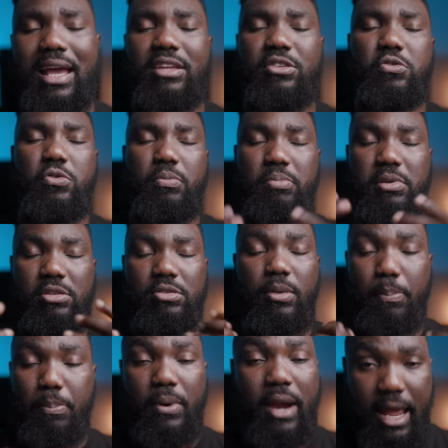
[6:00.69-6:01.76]
and you'll be
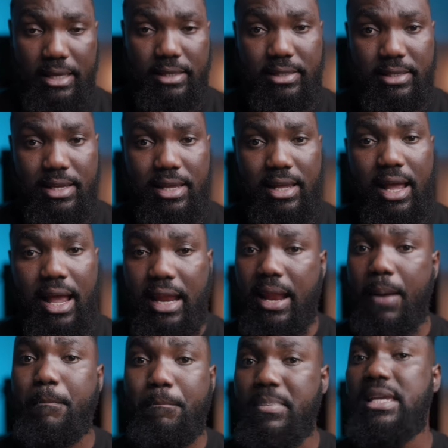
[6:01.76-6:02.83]
surprised and
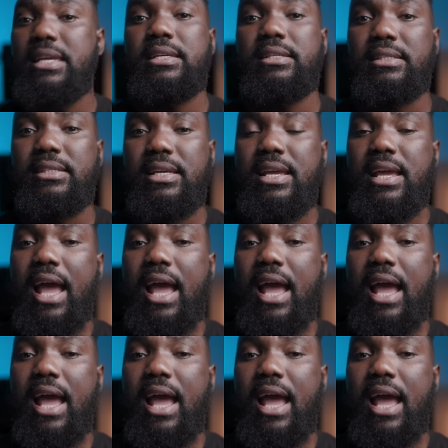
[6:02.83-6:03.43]
amazed